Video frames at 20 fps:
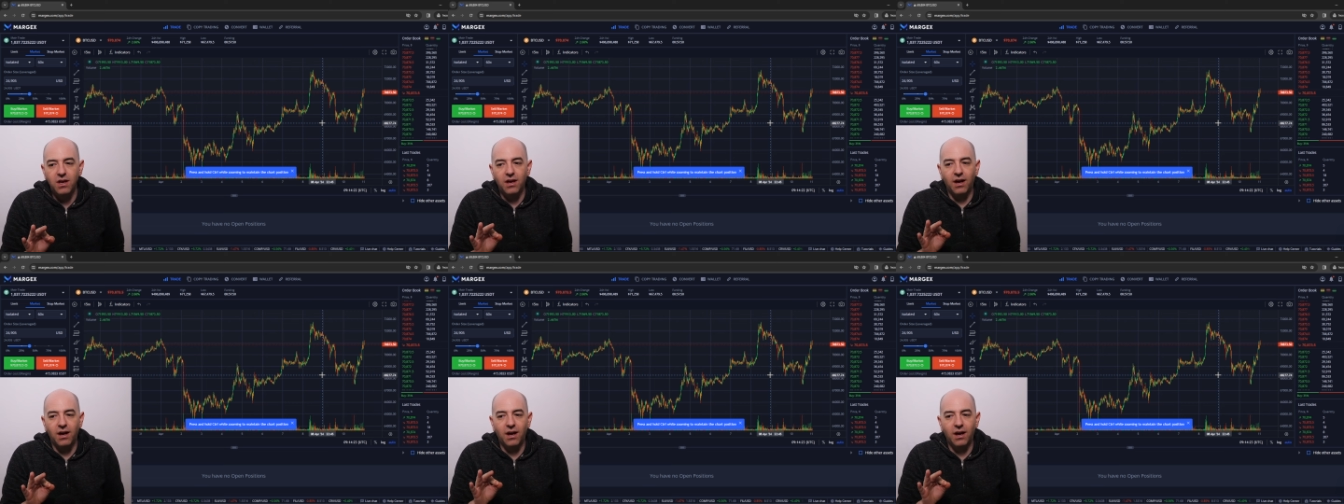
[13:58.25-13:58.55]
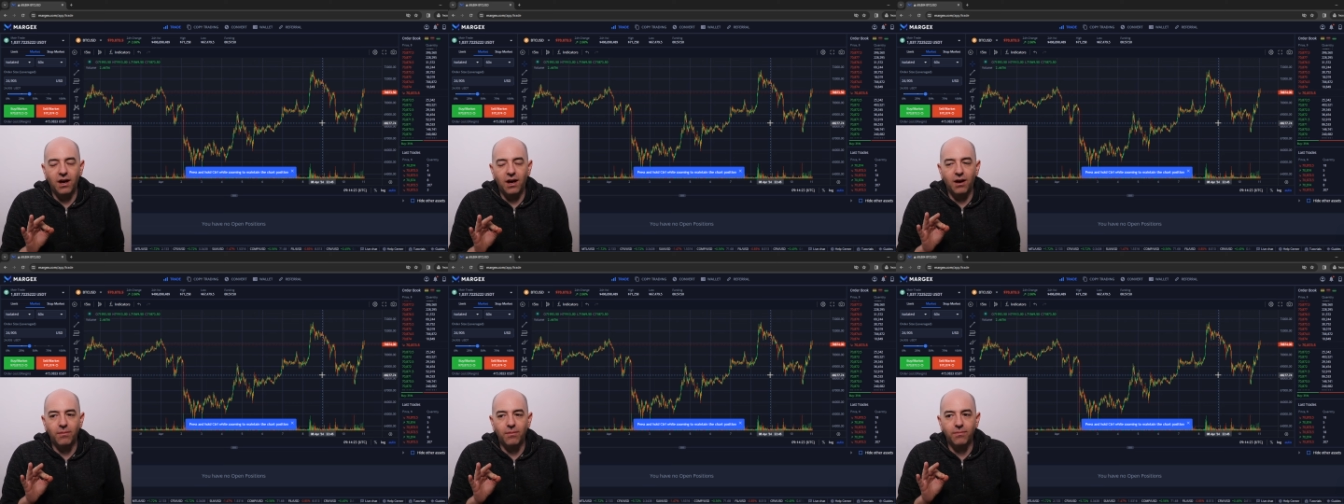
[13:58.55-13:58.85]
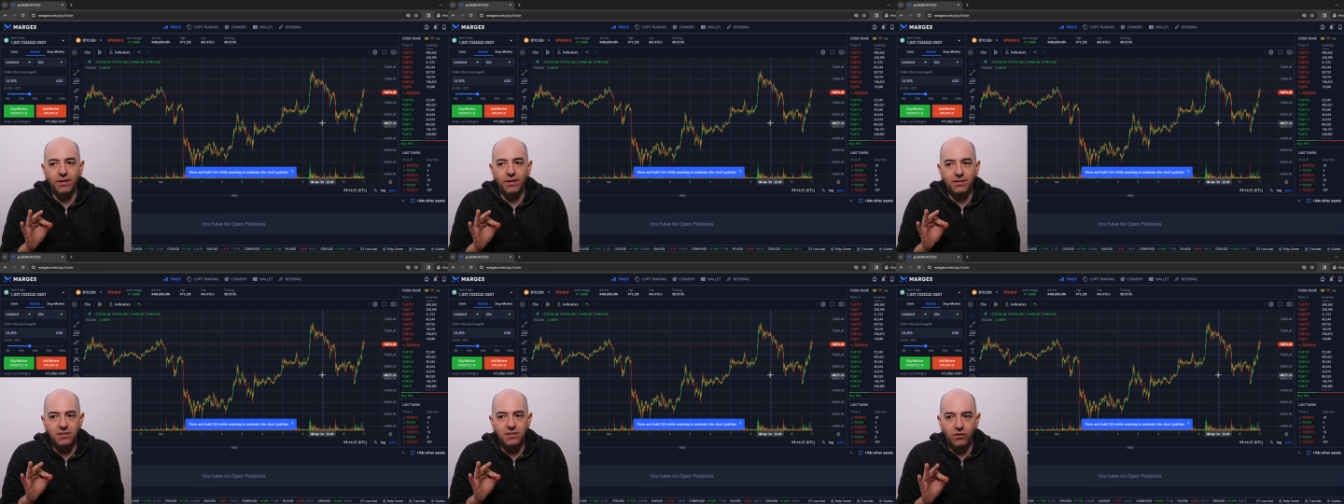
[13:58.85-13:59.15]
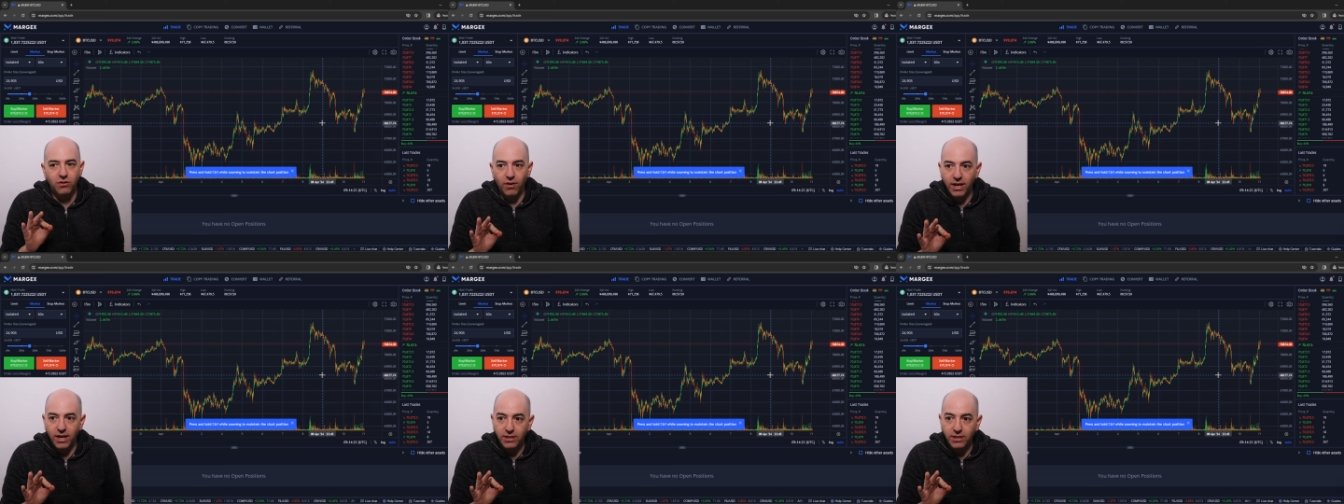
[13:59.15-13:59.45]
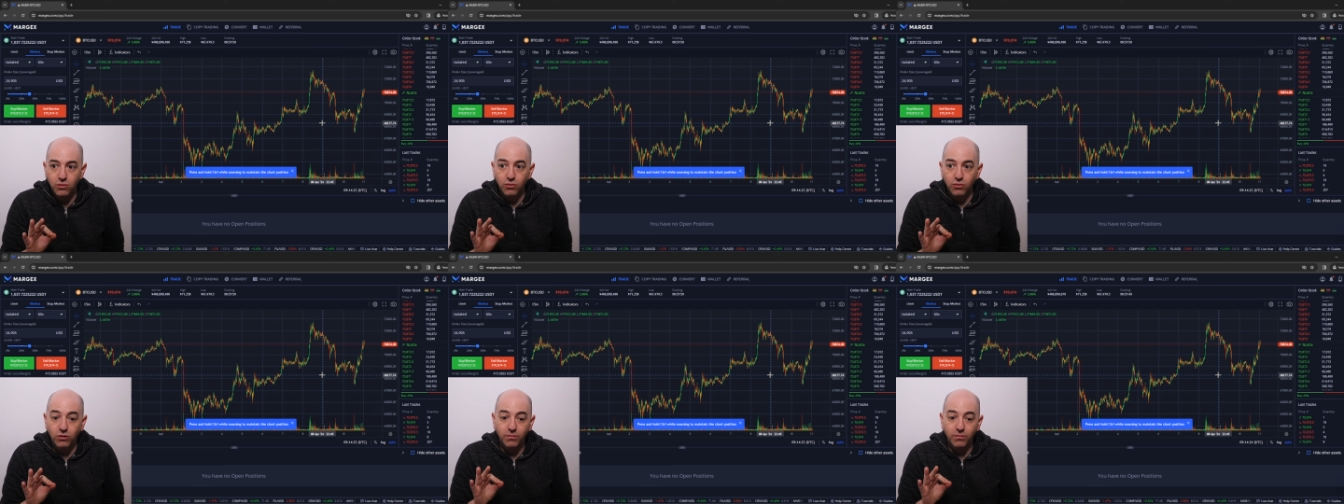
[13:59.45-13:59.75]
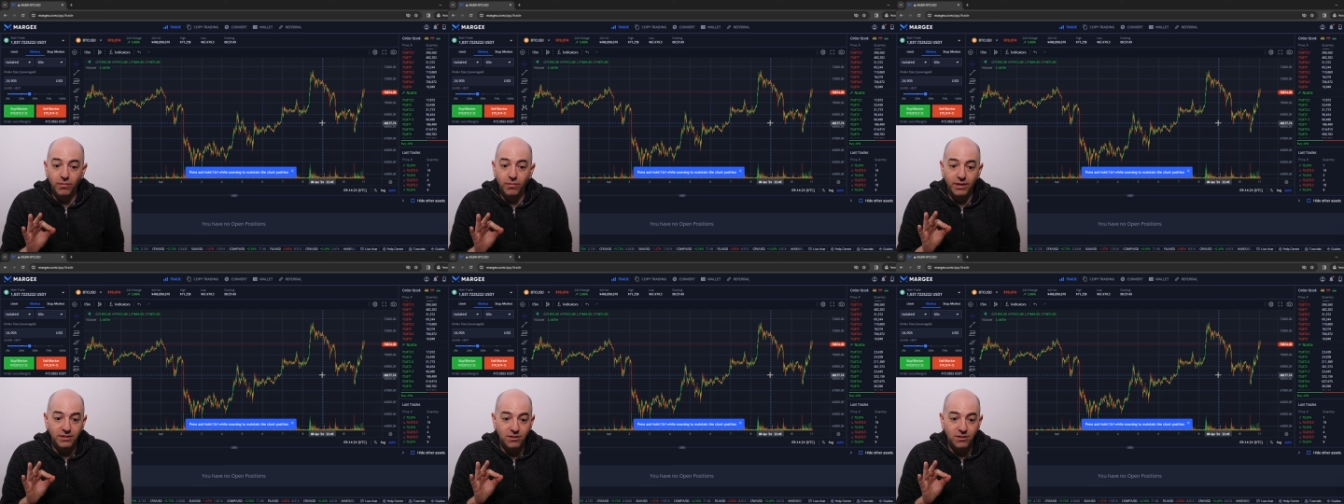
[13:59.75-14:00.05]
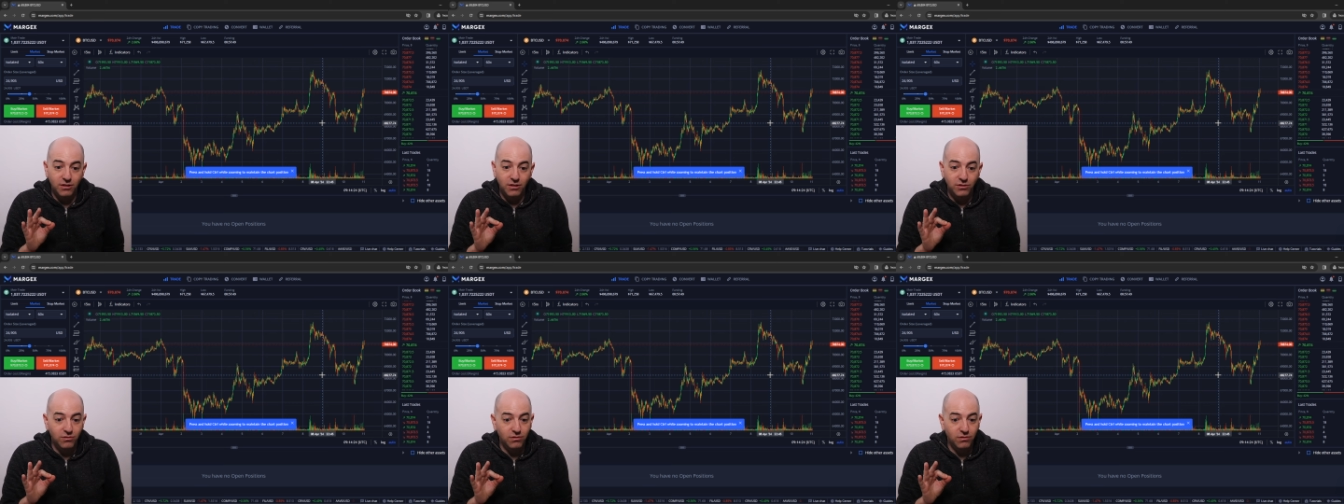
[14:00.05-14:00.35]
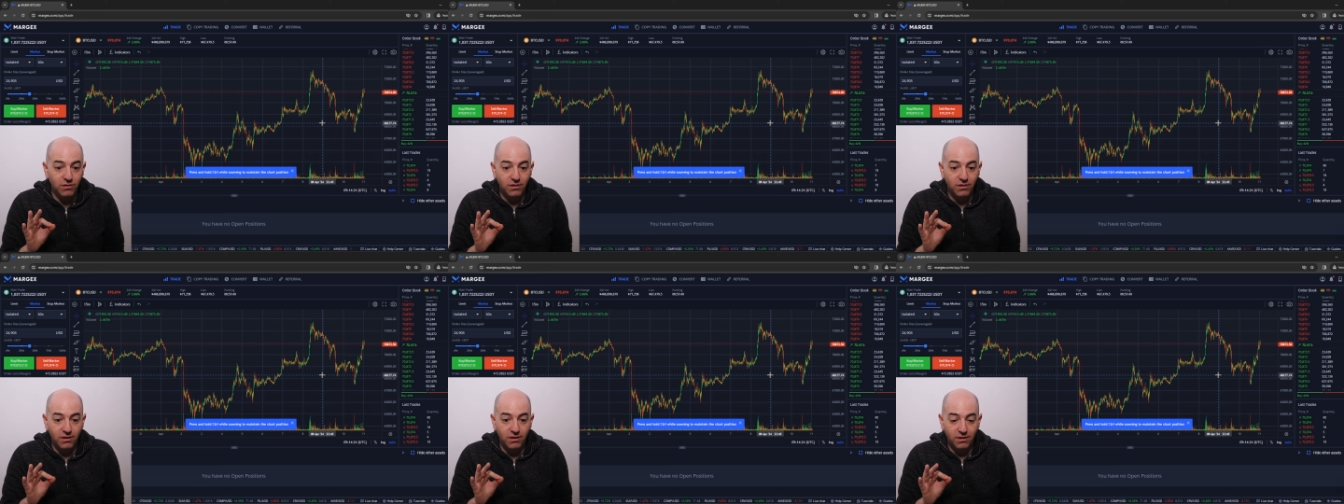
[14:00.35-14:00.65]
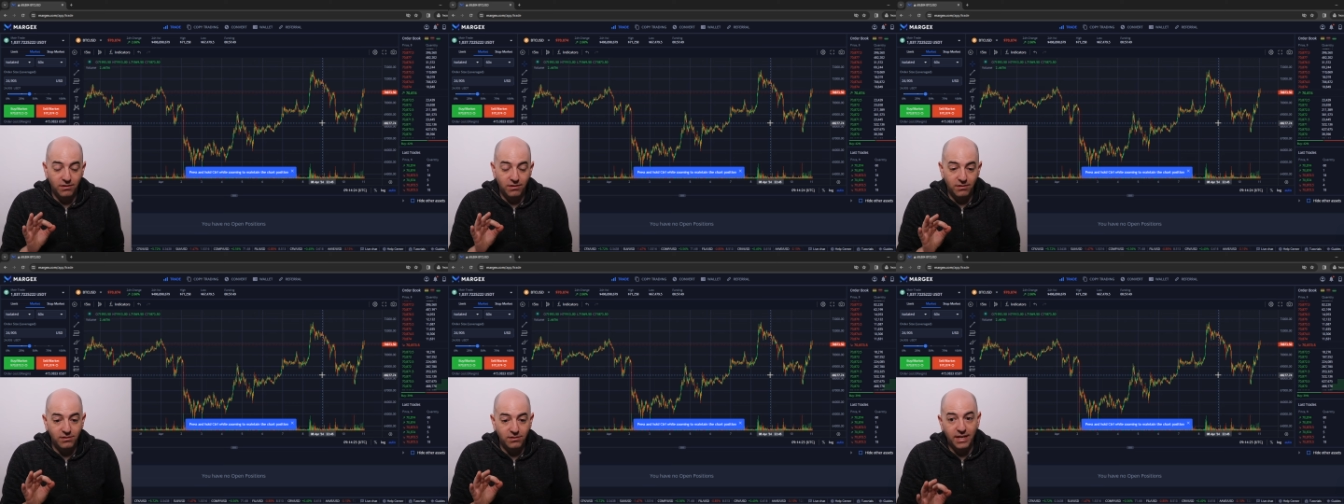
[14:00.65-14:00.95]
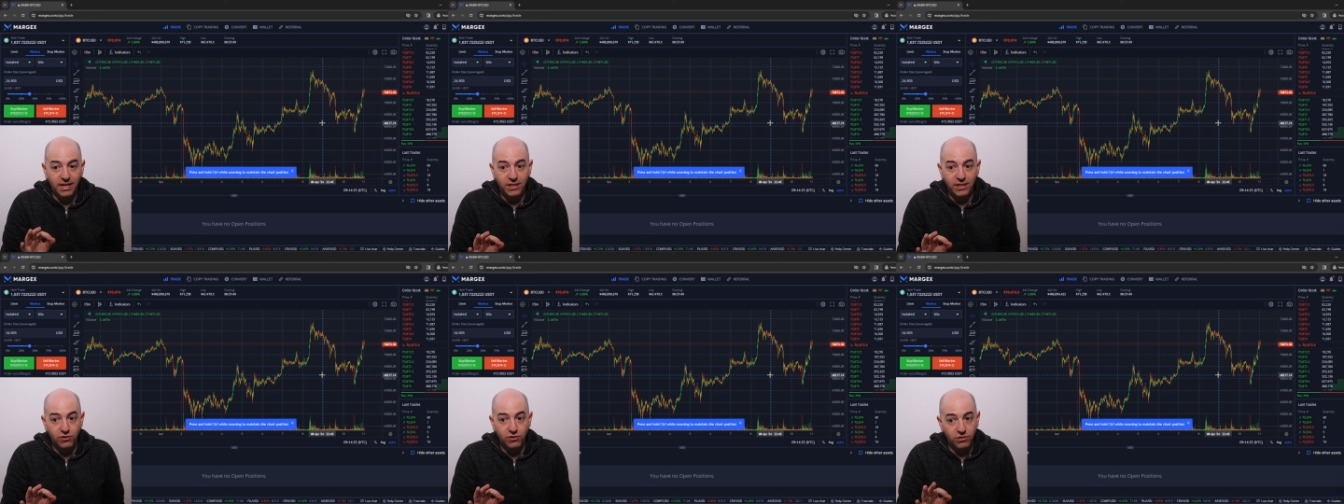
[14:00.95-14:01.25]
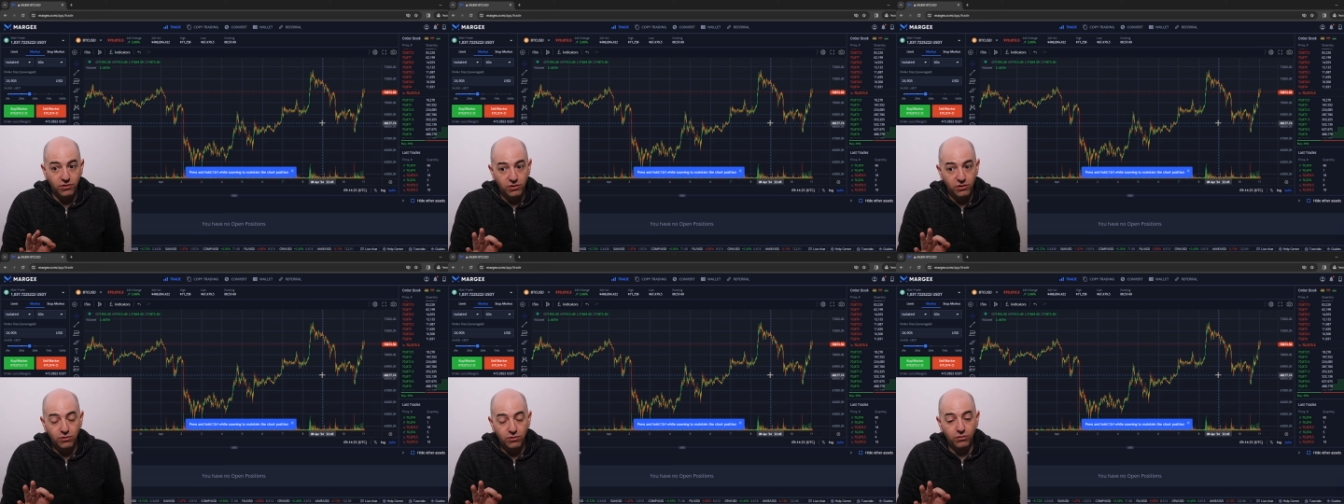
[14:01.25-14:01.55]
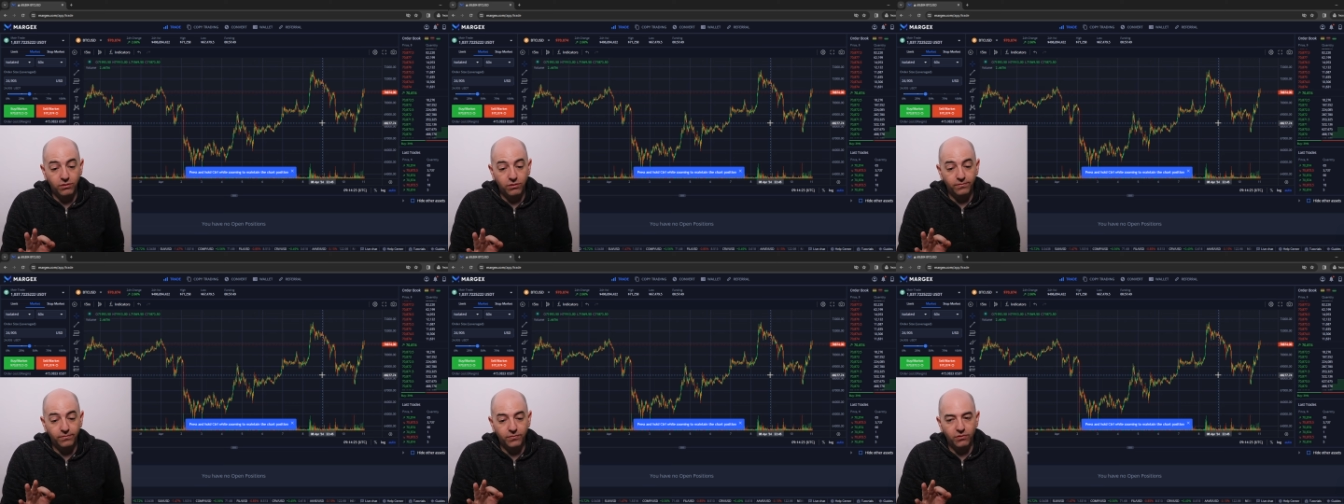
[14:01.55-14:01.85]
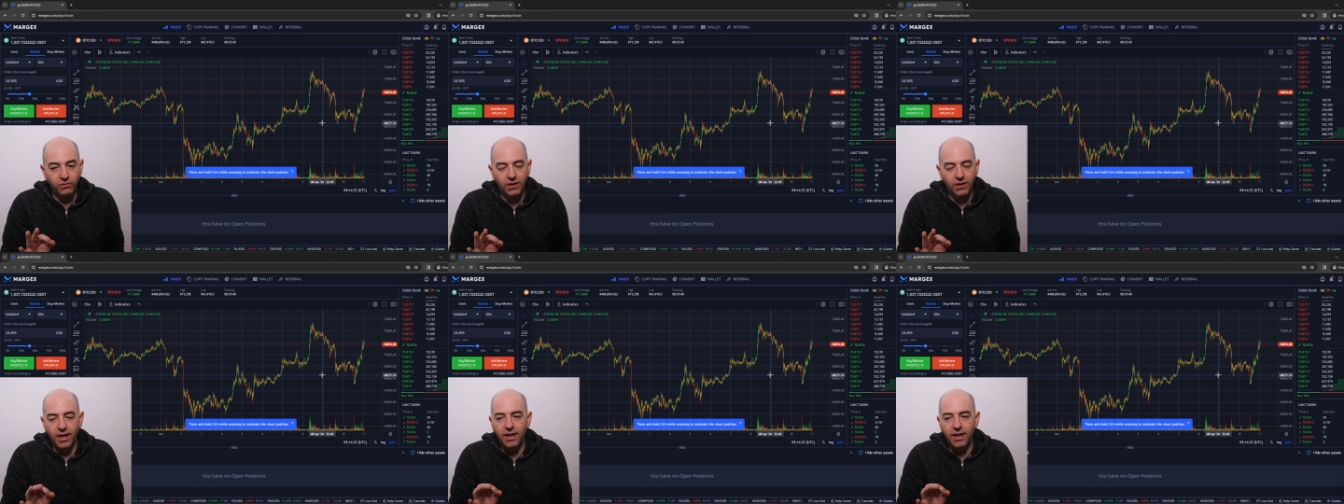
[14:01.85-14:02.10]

It's a great tool, but it's also a dangerous tool, okay?